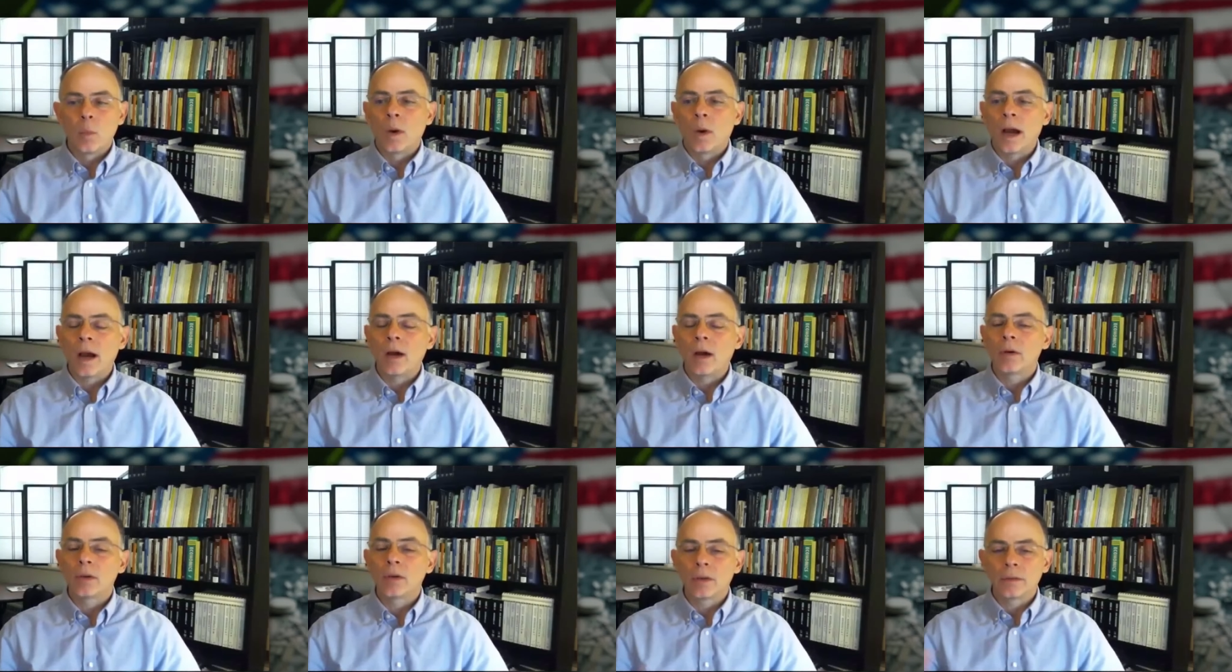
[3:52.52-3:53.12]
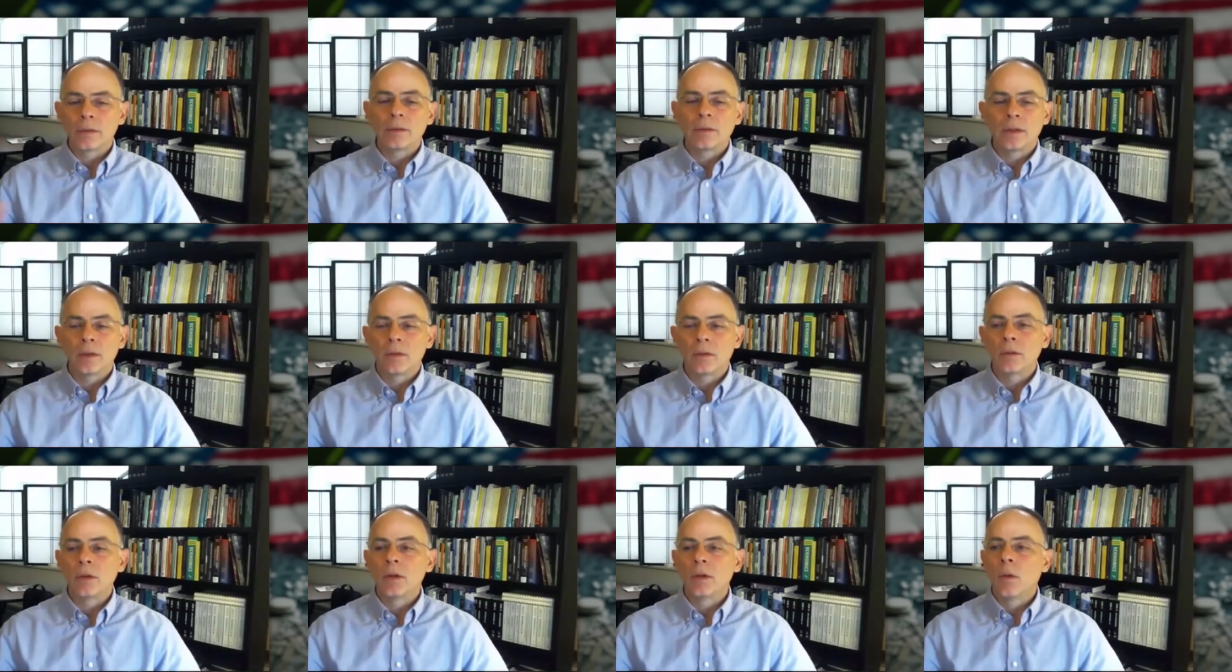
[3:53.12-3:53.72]
how could
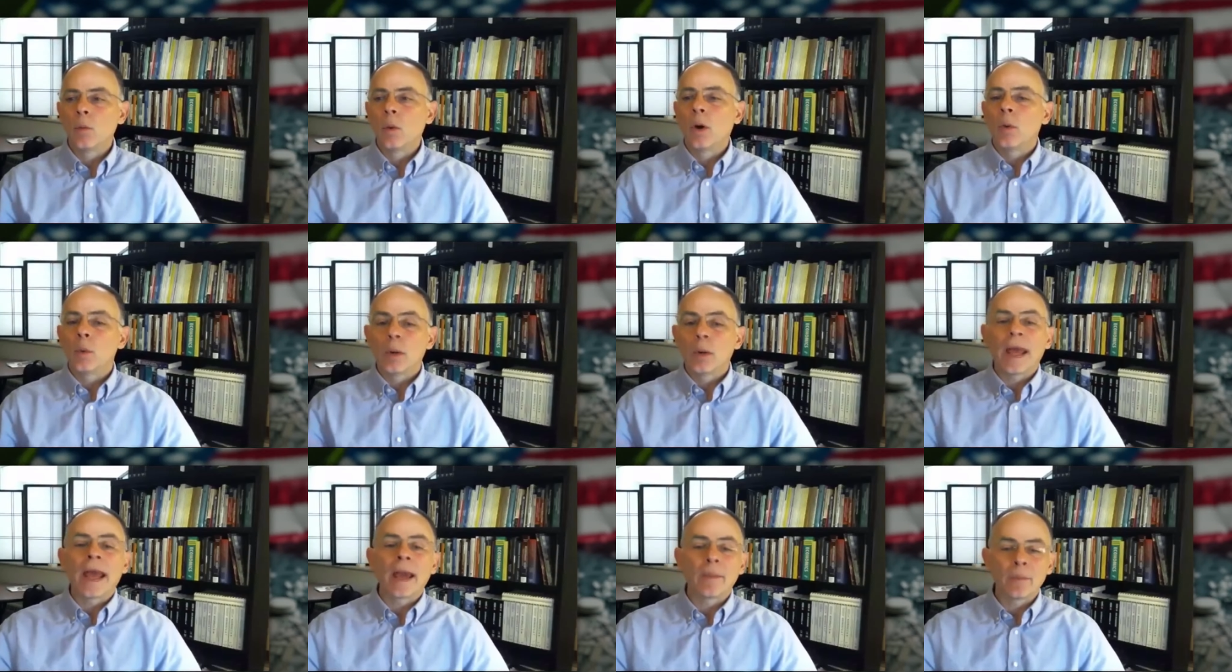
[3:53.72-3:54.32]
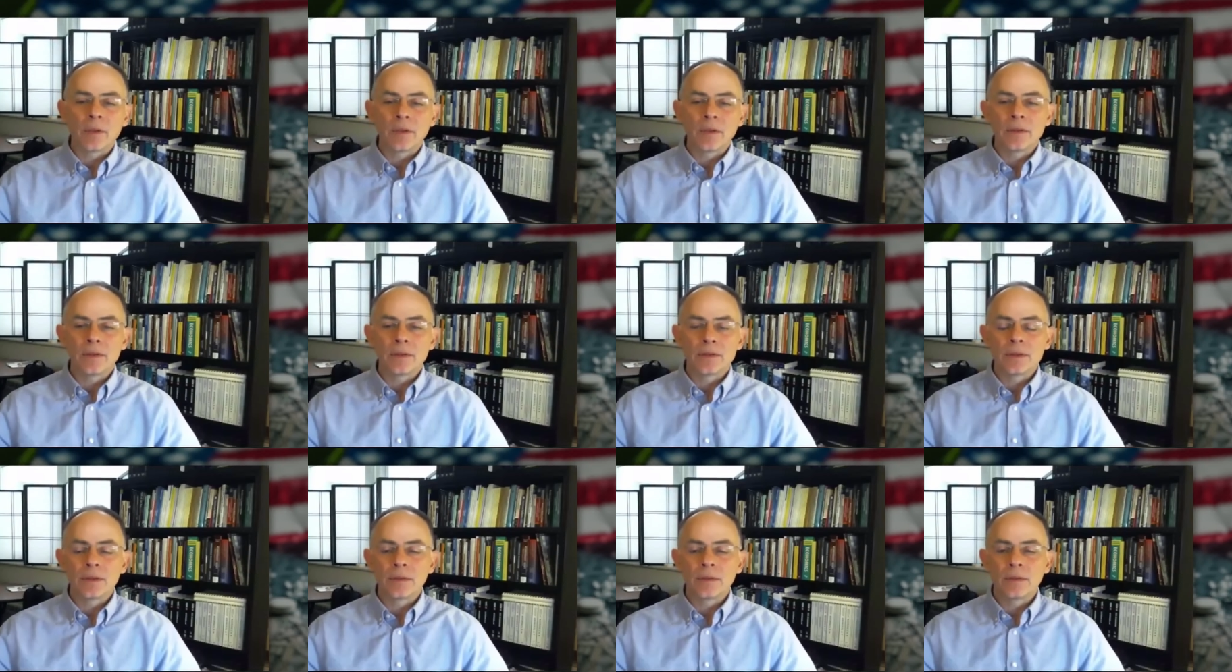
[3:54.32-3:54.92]
what would
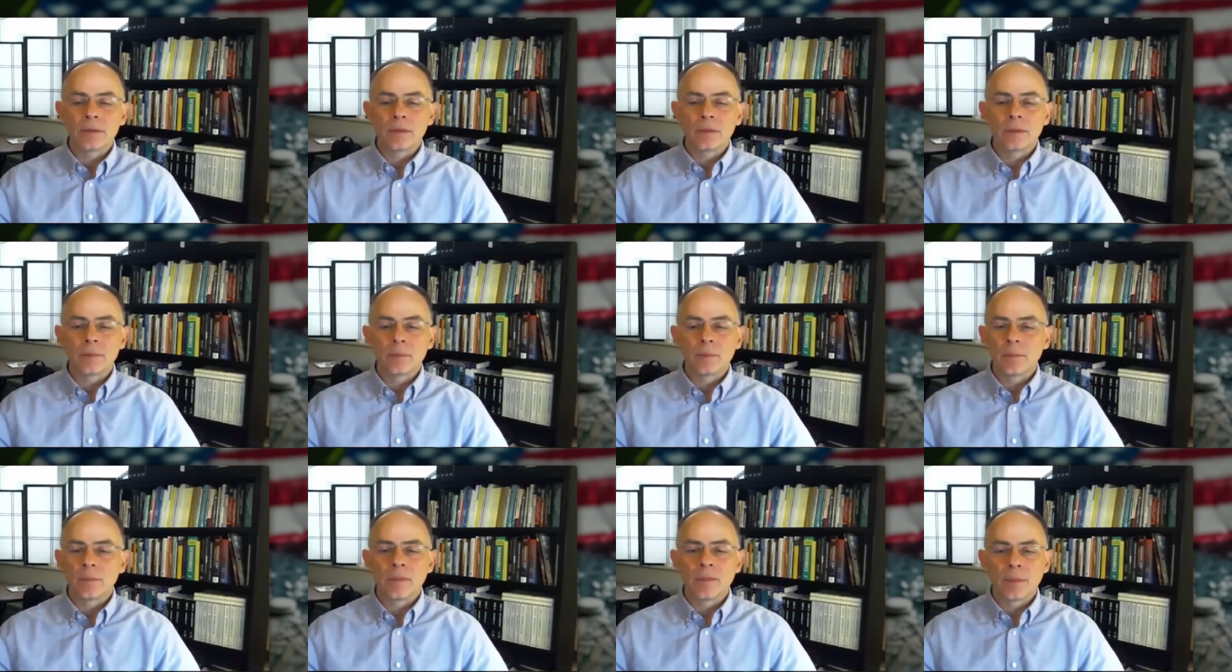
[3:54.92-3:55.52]
happen to the